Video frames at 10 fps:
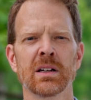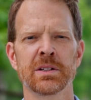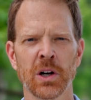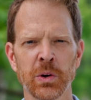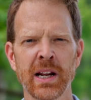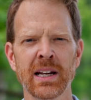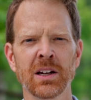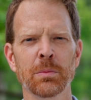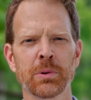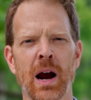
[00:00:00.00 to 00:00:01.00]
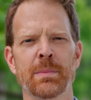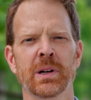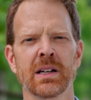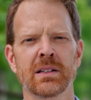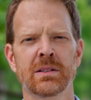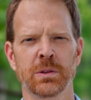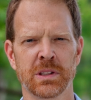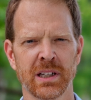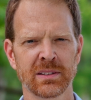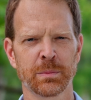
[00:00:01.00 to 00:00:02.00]
Donating your property to
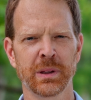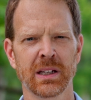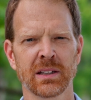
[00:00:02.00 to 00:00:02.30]
Chesapeake